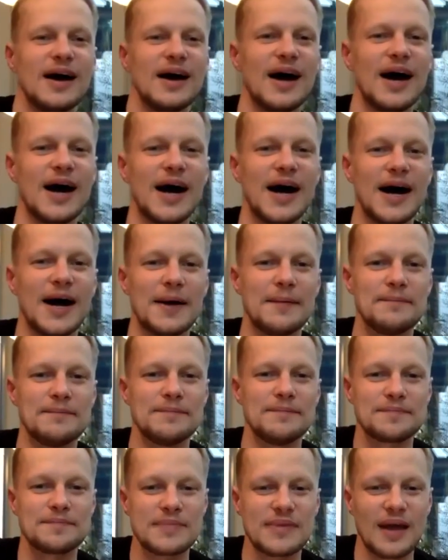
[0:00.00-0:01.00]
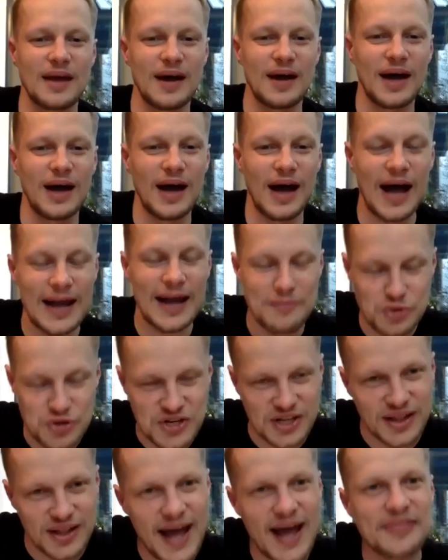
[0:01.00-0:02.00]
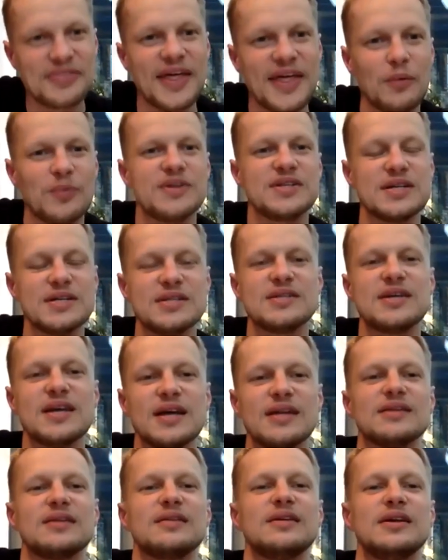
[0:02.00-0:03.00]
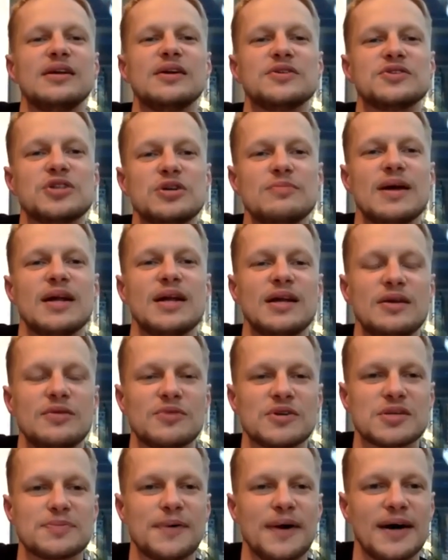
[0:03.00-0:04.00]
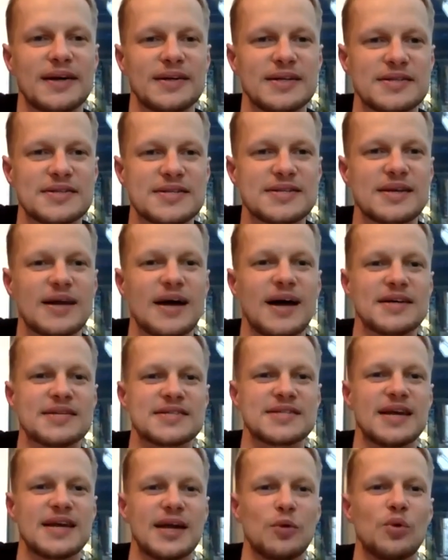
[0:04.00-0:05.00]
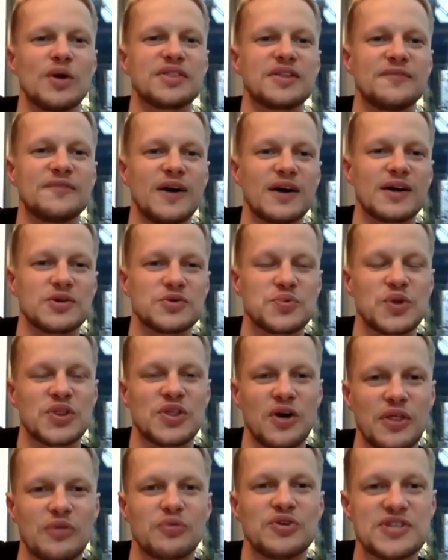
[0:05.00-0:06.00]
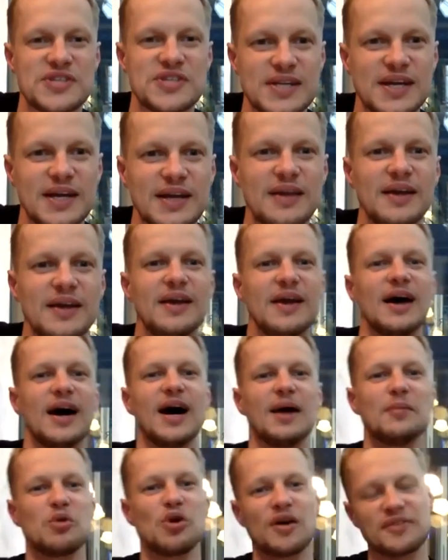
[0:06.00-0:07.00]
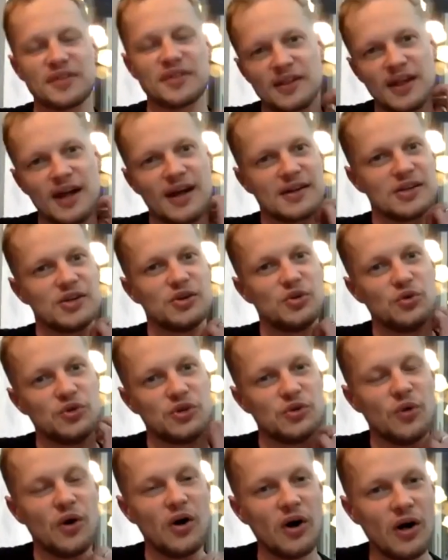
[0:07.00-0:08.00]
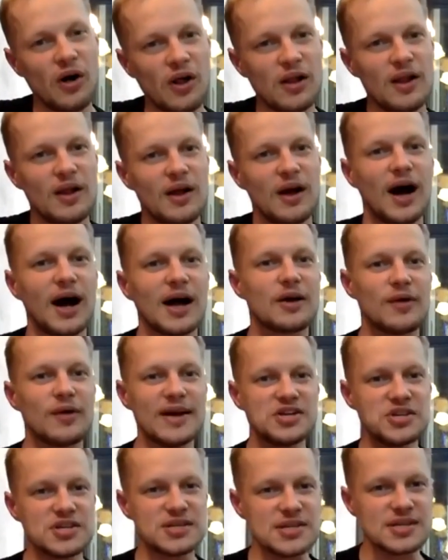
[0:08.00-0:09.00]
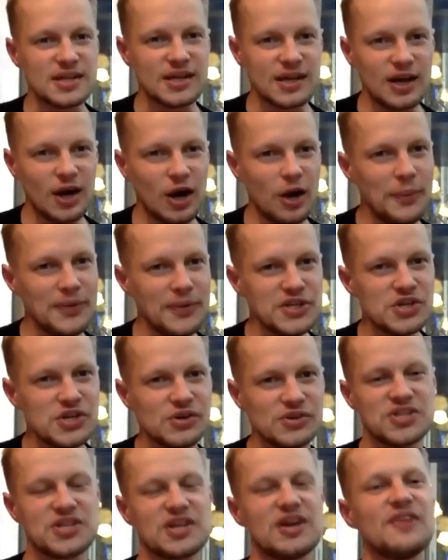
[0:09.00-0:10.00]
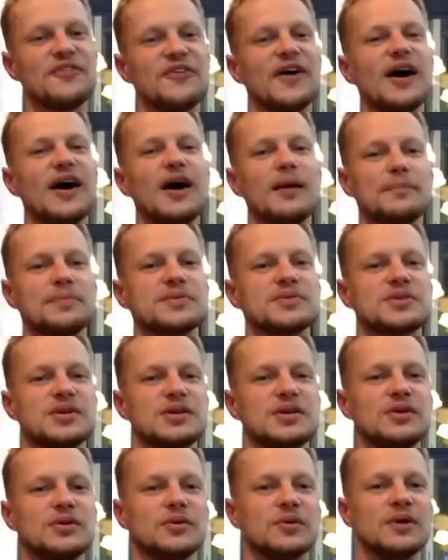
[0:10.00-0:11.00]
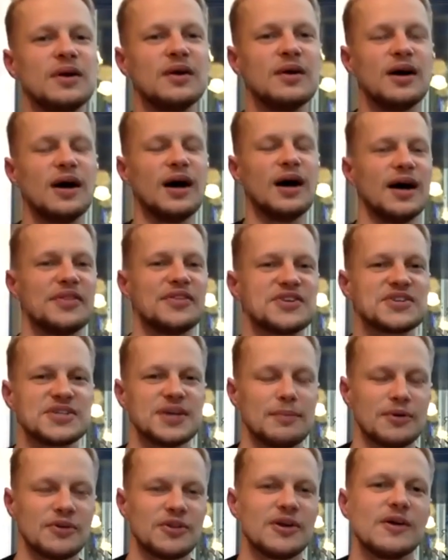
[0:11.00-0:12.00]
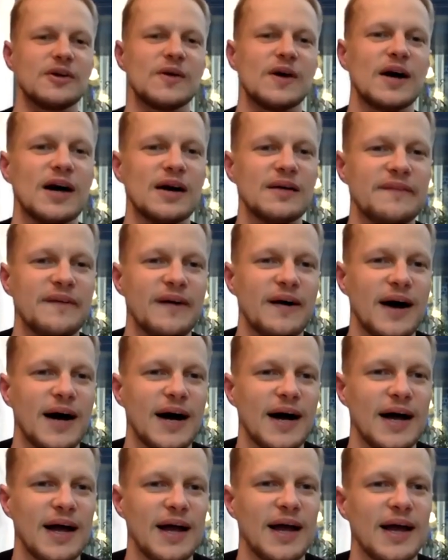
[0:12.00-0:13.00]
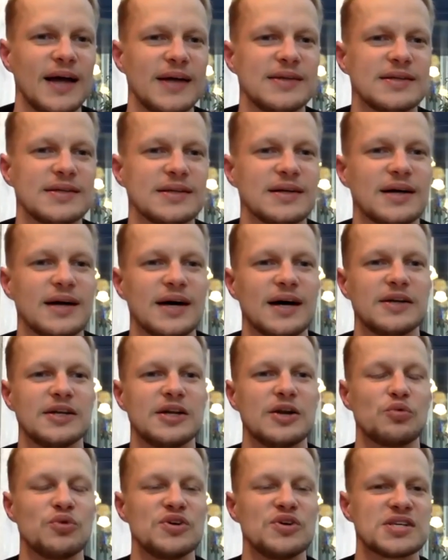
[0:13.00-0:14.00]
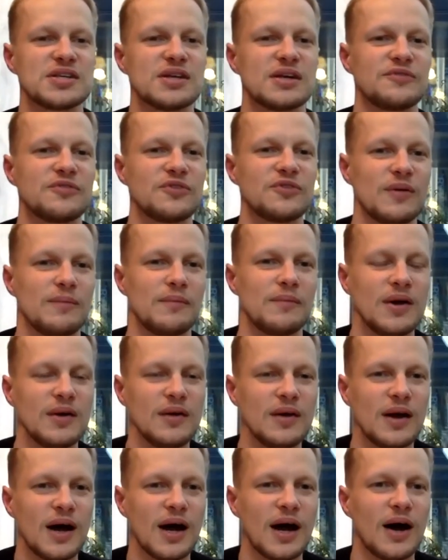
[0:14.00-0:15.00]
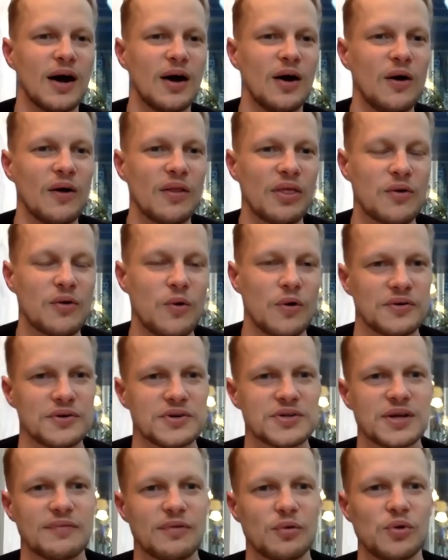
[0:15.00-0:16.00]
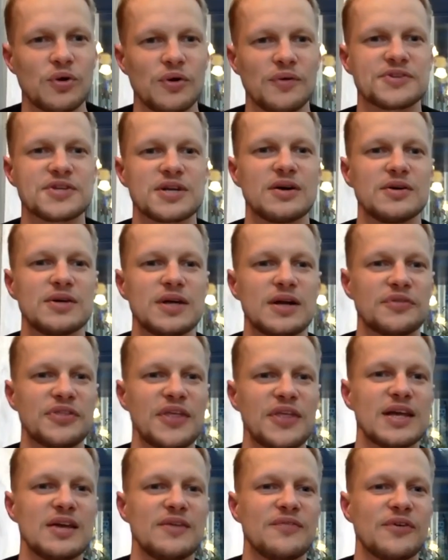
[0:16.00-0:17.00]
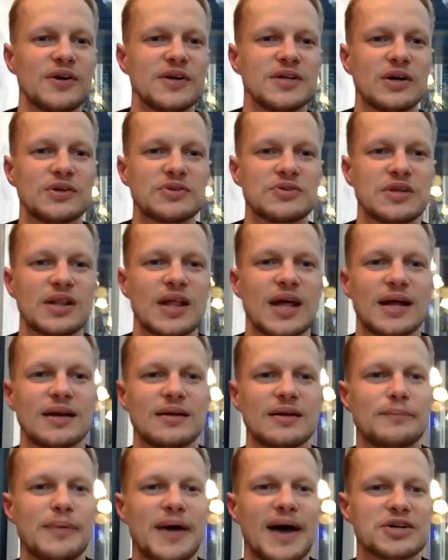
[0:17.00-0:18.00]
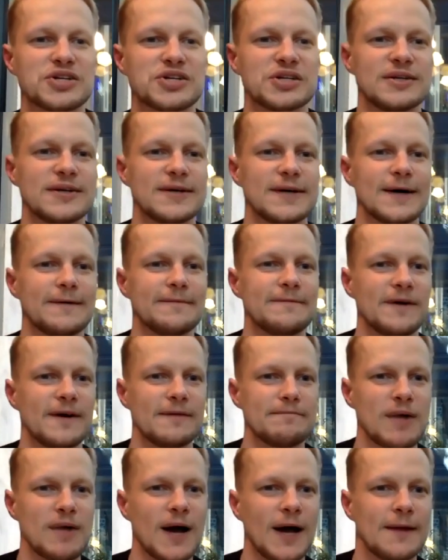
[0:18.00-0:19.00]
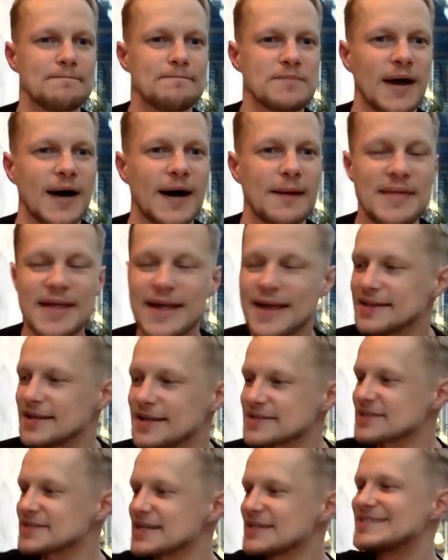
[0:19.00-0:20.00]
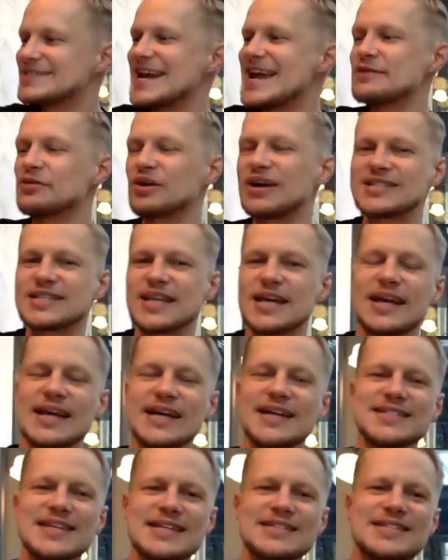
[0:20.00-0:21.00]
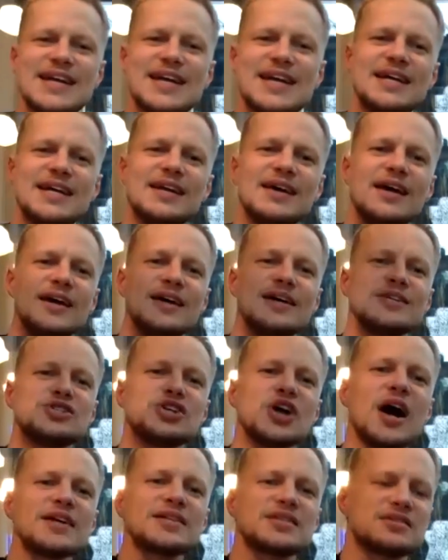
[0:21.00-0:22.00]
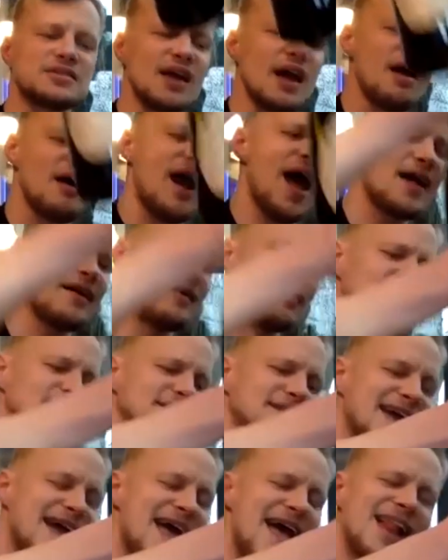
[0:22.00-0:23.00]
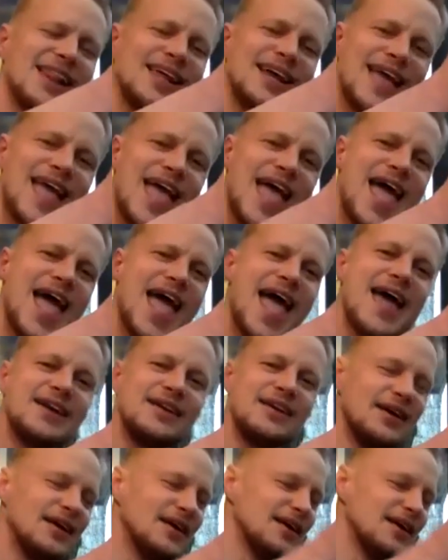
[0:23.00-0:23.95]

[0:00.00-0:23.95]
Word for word: Um, Uh, I was glad that we didn't get, you know, too many respondents uh, saying what the fuck is with all the Riesling. Uh, more often than not, you you all uh, graciously opened yourself up to uh, the summer thereof uh, and, uh, you know, Riesling from uh, all the corners of the world. So, you know, thank you for indulging that passion of, of mine. Um, this is indeed Riesling. It is indeed Josh Zerhanker killing it.